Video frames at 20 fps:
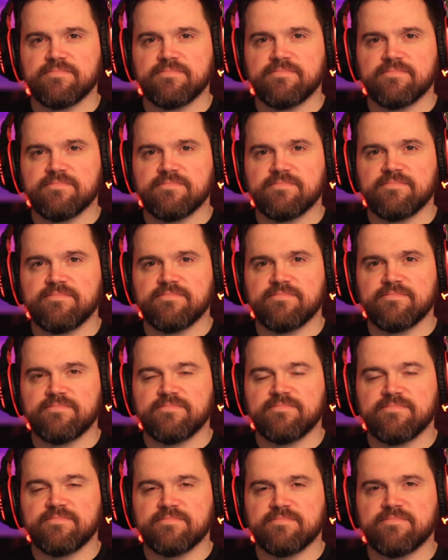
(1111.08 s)

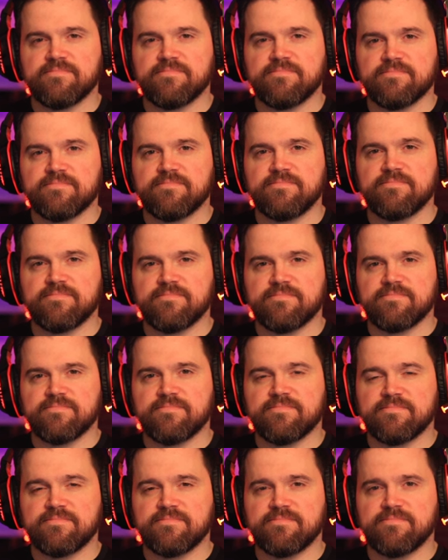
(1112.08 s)

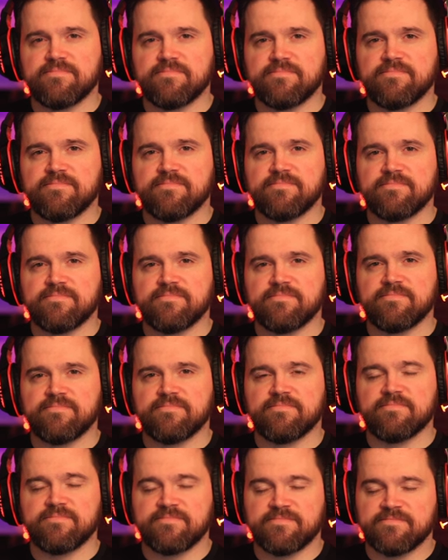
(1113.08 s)

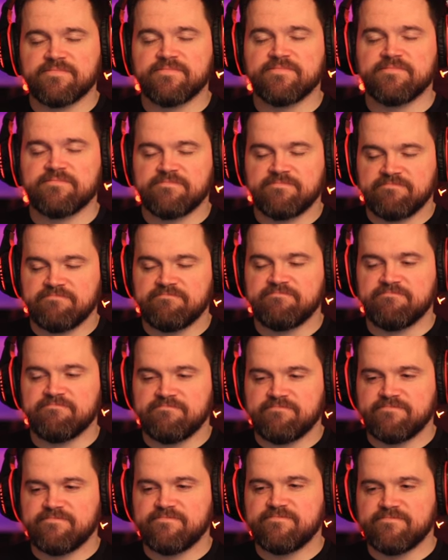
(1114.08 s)

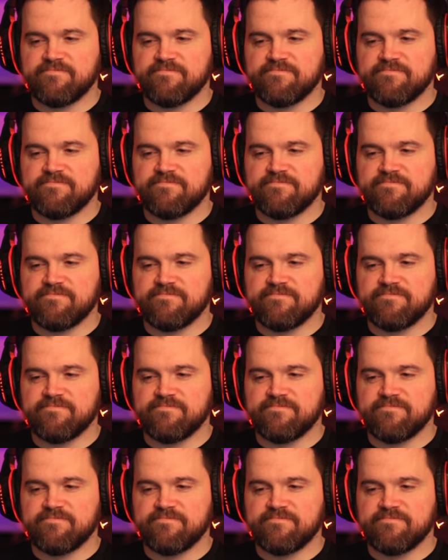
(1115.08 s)
[no speech]